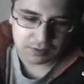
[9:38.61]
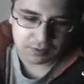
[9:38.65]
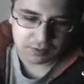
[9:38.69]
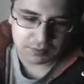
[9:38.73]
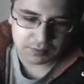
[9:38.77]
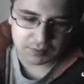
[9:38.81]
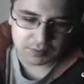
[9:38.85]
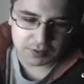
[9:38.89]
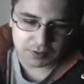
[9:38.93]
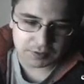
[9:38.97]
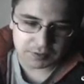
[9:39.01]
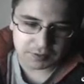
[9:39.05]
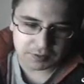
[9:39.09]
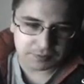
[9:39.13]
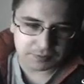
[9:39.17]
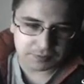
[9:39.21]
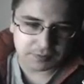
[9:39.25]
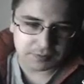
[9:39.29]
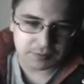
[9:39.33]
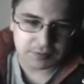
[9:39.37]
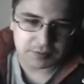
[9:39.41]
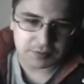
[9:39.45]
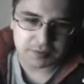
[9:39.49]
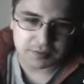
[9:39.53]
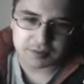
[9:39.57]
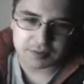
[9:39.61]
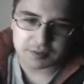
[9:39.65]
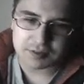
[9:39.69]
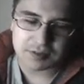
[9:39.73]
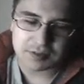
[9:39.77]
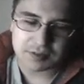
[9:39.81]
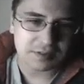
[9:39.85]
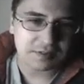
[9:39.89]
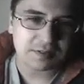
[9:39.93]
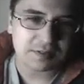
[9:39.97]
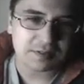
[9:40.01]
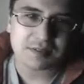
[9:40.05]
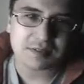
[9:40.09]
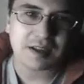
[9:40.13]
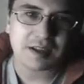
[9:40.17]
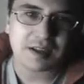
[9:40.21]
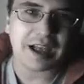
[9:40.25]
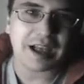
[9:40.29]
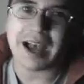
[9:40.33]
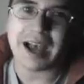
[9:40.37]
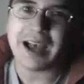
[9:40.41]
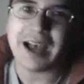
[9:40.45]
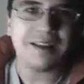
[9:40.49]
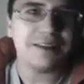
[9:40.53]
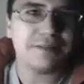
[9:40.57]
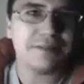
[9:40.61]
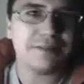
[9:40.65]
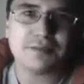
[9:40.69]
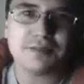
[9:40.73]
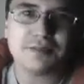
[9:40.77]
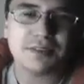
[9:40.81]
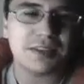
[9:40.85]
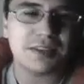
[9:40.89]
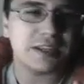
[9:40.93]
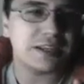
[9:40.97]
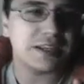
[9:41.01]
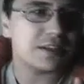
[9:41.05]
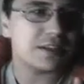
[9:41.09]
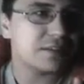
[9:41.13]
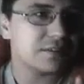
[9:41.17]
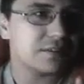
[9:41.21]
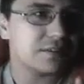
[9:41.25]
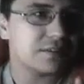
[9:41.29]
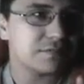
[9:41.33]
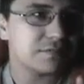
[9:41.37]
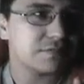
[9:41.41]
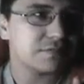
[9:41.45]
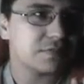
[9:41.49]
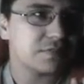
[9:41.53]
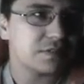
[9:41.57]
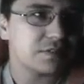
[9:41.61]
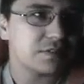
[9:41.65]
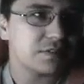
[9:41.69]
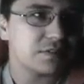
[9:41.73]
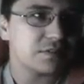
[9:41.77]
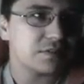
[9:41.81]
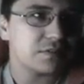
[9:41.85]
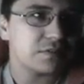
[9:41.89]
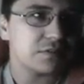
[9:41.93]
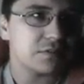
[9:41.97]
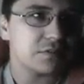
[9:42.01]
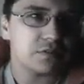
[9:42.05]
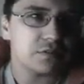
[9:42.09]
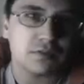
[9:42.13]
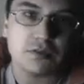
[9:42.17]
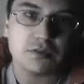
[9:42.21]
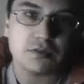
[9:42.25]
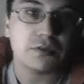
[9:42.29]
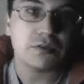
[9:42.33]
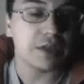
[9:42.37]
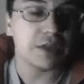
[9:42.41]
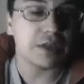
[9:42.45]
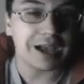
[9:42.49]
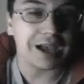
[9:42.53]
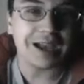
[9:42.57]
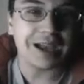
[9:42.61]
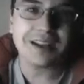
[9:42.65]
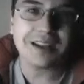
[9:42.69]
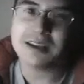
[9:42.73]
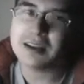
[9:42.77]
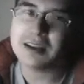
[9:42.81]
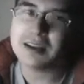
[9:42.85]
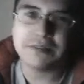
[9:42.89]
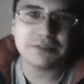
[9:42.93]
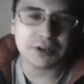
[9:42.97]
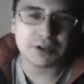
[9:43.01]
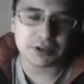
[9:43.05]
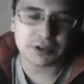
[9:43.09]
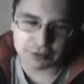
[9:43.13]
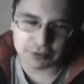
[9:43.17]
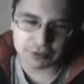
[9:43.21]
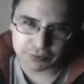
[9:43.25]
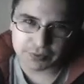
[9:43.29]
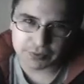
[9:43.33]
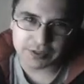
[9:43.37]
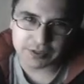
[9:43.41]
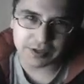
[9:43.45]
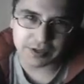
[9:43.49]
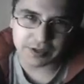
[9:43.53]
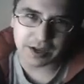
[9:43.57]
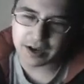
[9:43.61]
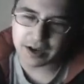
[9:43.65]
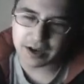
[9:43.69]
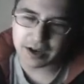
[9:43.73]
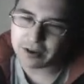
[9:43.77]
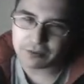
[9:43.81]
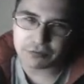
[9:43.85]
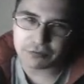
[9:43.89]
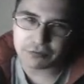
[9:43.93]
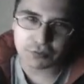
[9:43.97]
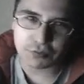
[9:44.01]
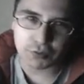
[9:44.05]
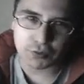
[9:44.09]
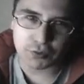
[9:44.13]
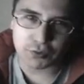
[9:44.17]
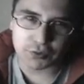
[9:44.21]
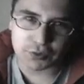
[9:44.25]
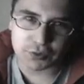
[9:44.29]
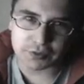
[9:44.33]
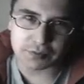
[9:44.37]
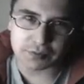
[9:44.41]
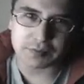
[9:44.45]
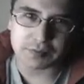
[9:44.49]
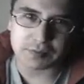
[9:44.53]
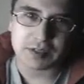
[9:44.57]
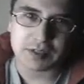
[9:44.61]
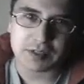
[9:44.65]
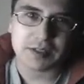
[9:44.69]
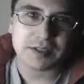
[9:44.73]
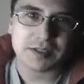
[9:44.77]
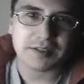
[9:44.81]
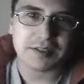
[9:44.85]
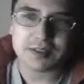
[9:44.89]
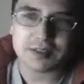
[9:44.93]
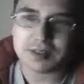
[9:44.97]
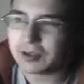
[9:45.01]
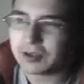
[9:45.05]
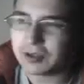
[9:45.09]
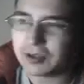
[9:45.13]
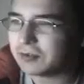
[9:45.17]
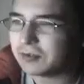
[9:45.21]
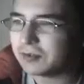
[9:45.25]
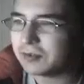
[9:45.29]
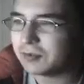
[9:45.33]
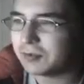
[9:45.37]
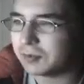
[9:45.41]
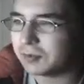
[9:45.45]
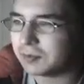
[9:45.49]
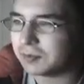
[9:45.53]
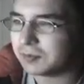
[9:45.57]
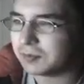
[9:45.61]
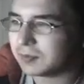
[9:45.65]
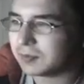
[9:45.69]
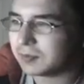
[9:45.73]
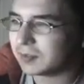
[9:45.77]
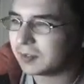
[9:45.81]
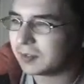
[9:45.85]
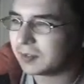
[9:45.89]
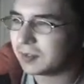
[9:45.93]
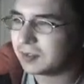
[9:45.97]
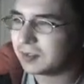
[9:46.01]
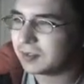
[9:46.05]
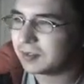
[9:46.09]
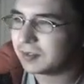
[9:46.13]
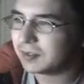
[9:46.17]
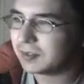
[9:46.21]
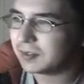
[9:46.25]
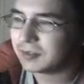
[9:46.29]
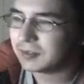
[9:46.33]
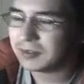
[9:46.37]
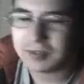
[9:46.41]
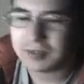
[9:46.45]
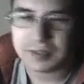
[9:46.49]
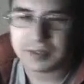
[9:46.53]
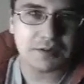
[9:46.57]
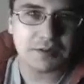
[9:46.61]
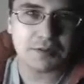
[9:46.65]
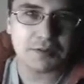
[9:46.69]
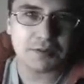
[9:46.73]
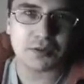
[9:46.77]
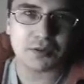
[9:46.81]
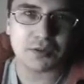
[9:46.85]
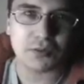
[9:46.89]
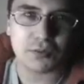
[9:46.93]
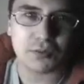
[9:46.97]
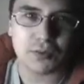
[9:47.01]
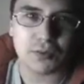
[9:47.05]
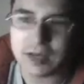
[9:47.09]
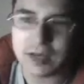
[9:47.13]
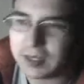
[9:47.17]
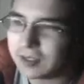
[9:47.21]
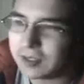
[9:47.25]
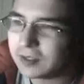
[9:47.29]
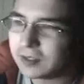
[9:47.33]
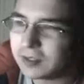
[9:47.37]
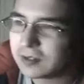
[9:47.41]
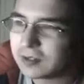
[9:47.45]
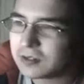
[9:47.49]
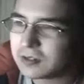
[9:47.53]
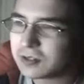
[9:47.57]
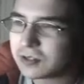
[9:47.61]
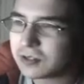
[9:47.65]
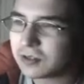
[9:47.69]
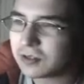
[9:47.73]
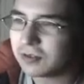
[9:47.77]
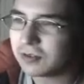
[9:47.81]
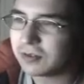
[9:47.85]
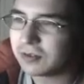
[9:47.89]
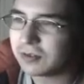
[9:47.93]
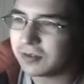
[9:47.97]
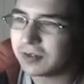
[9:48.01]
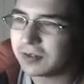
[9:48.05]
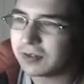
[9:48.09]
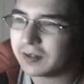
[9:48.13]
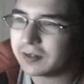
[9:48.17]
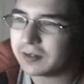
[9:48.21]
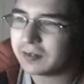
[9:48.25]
were, I think, I loved all four of them. They were great. So